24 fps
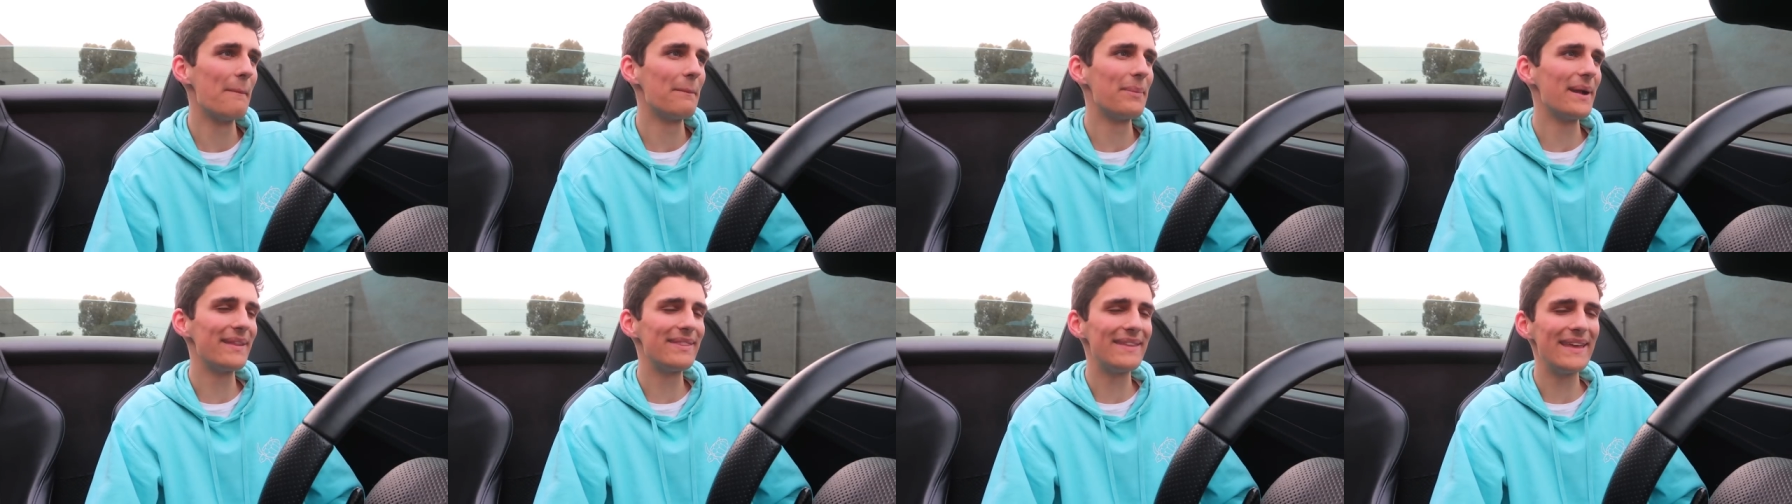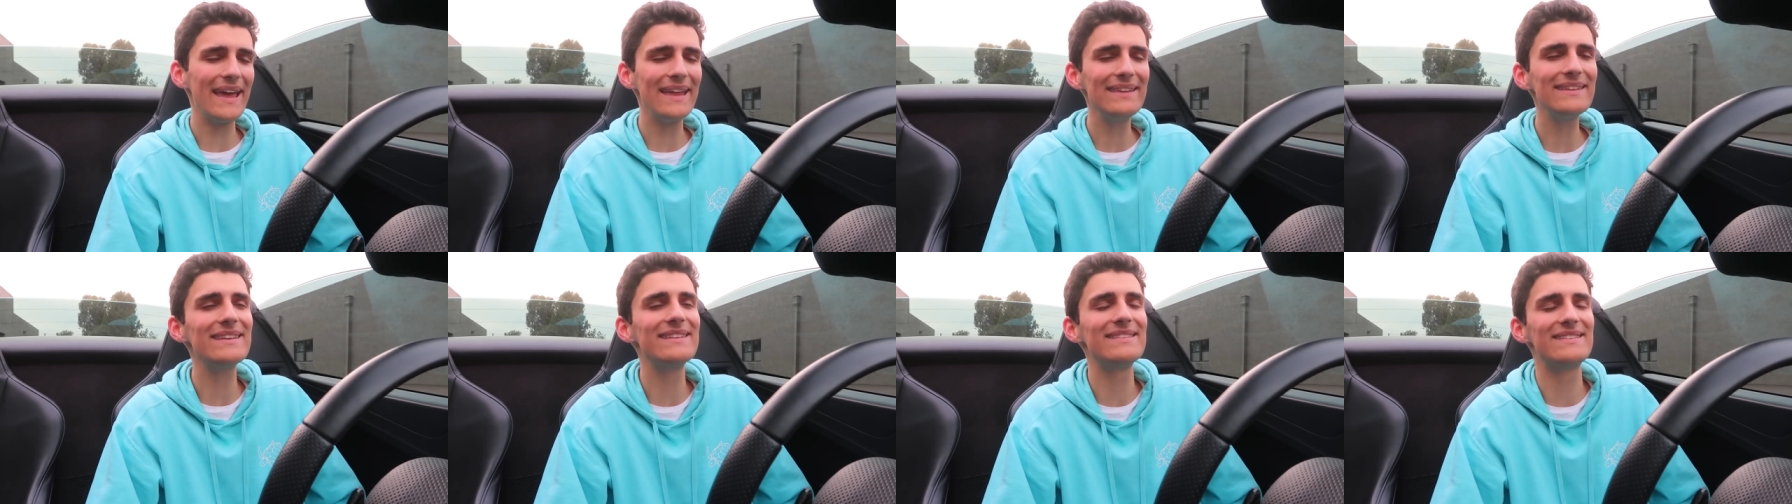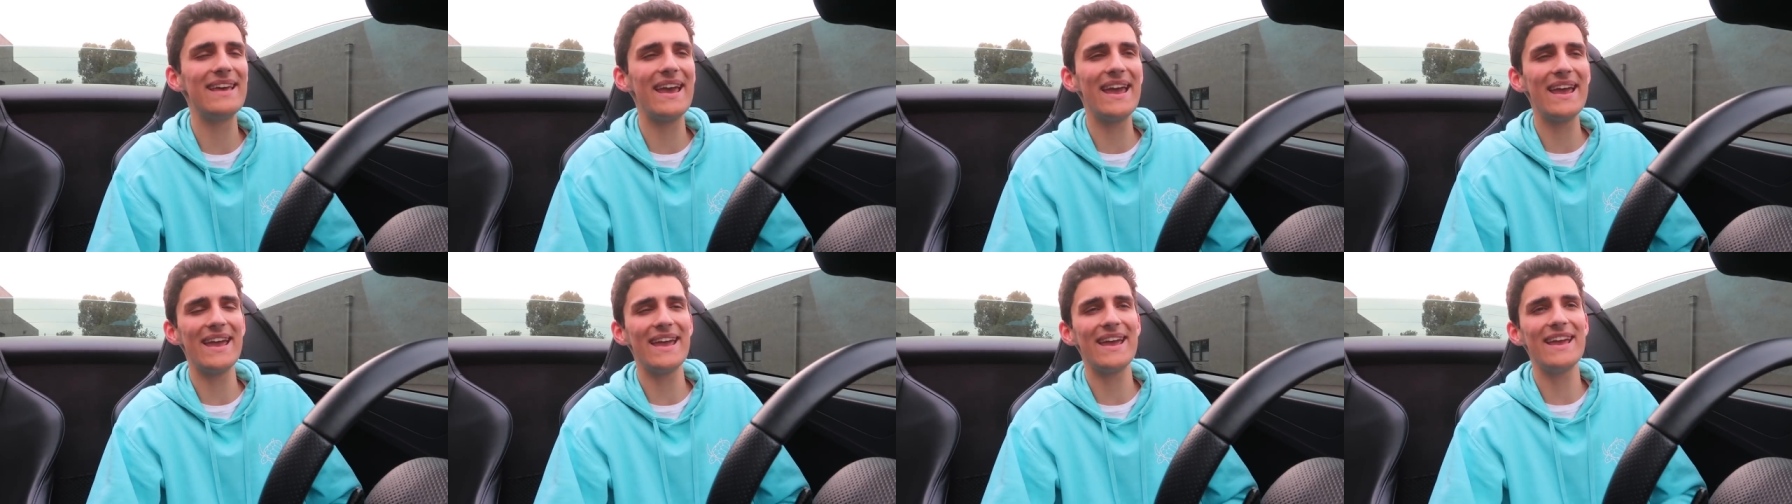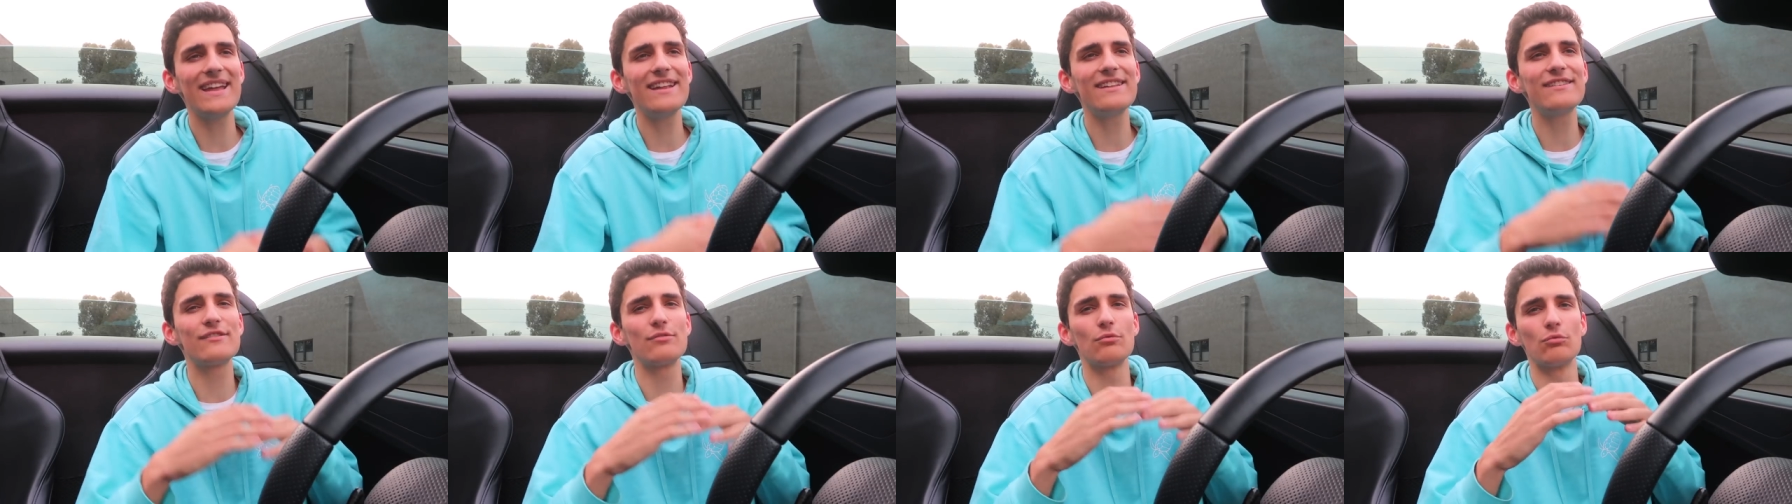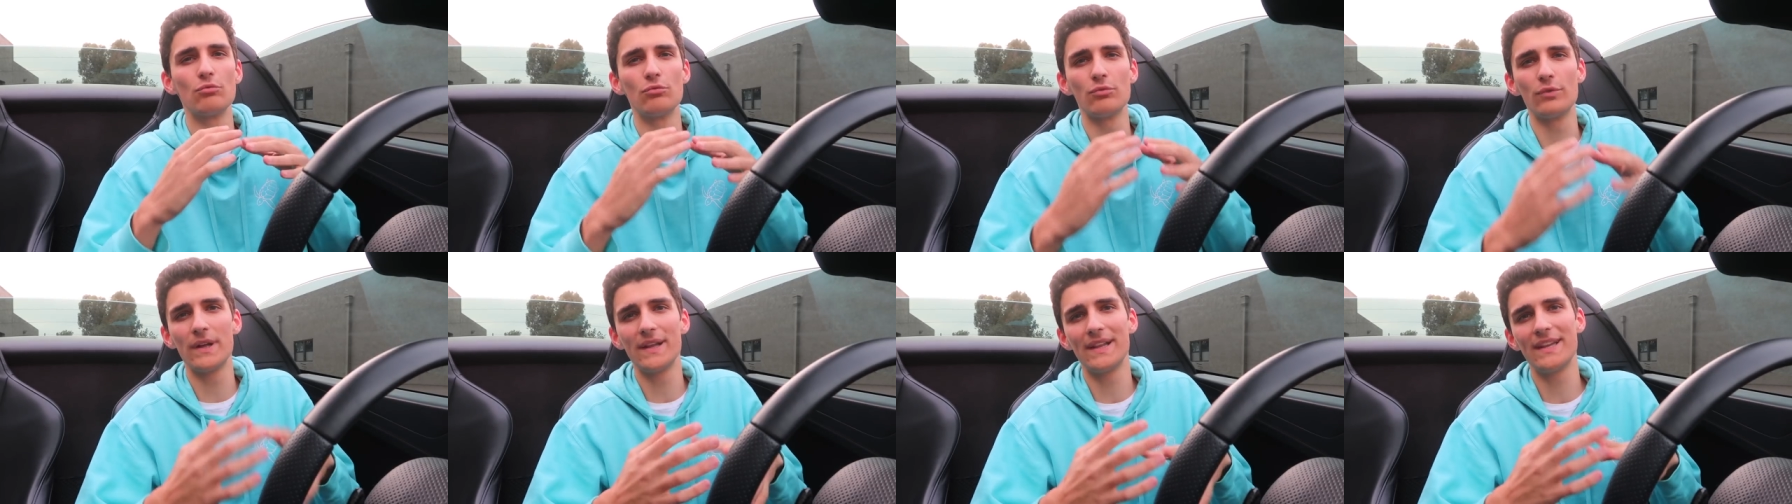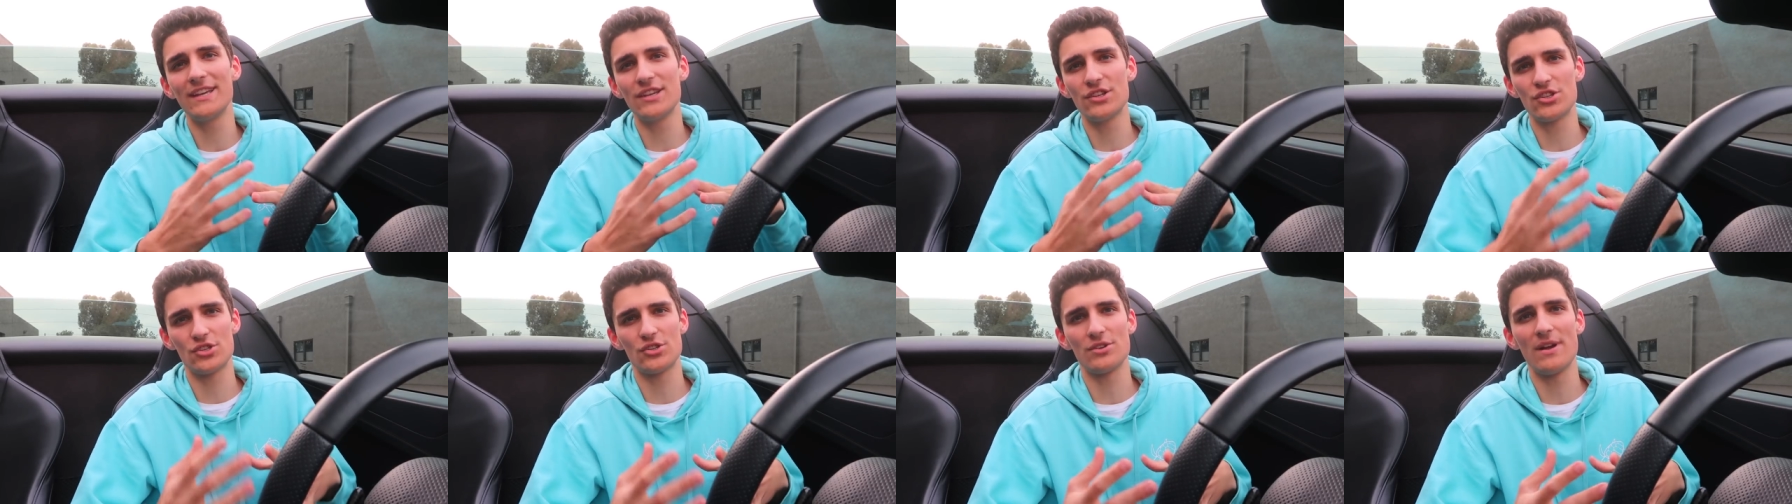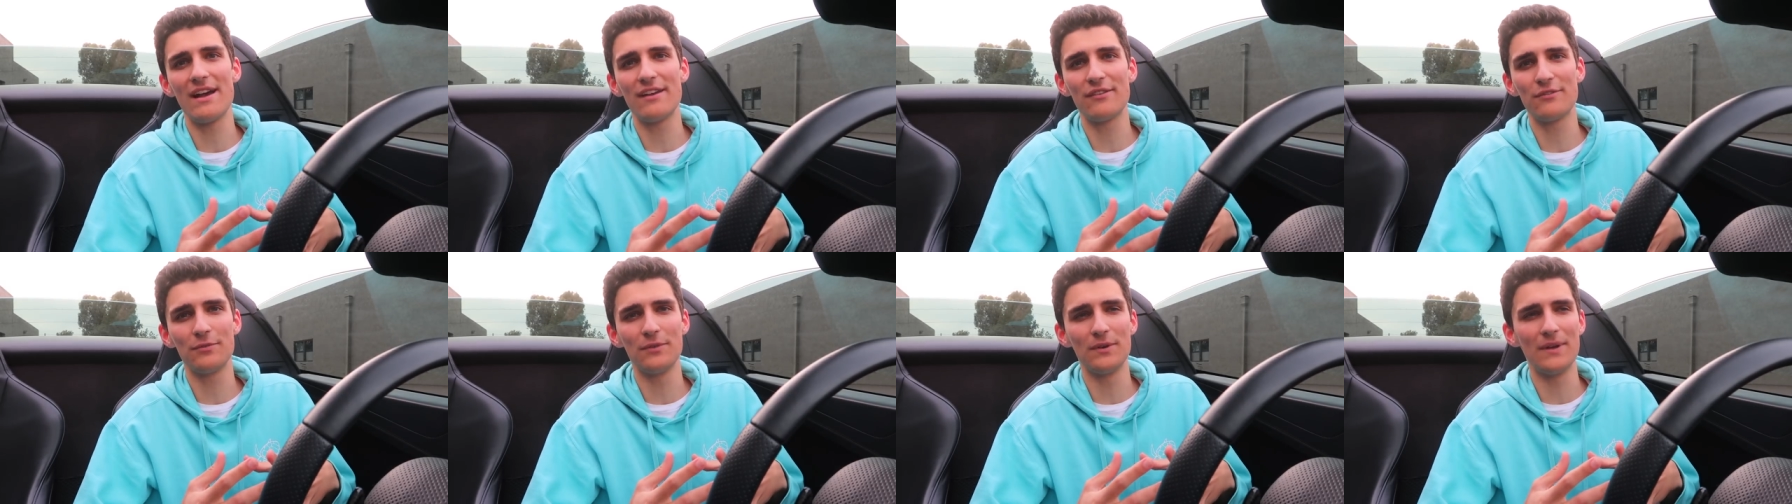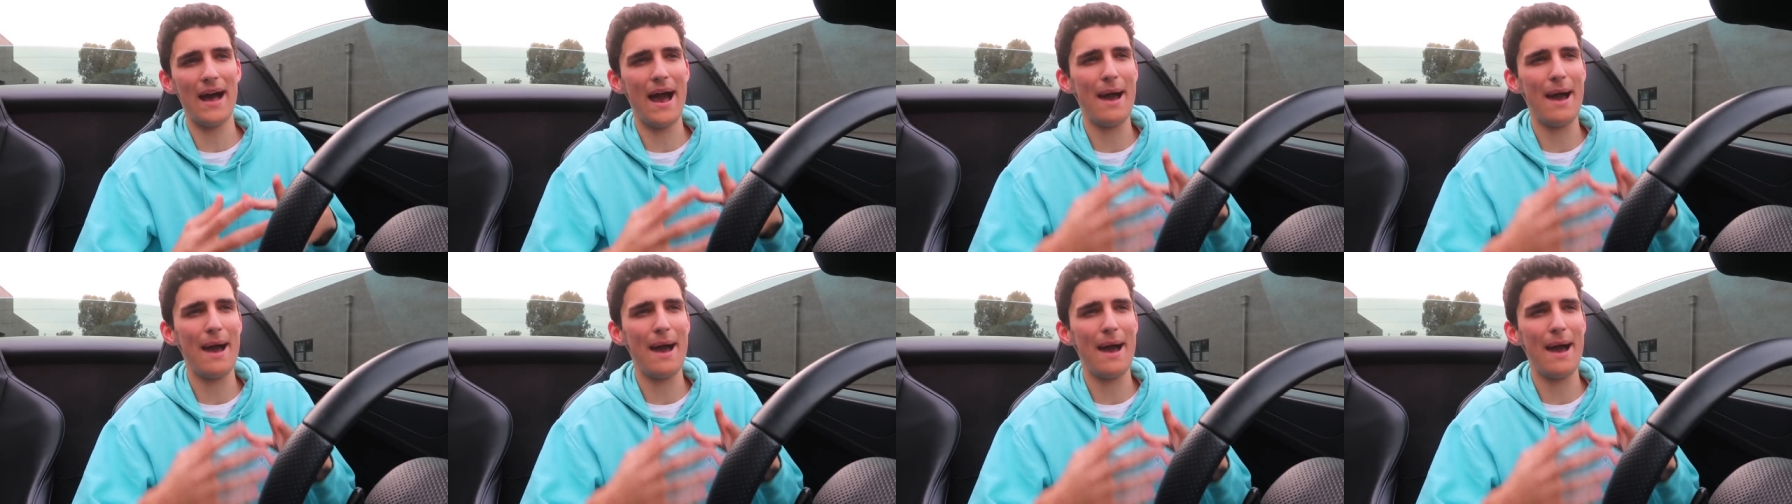But at the end of the day, it's really stressful.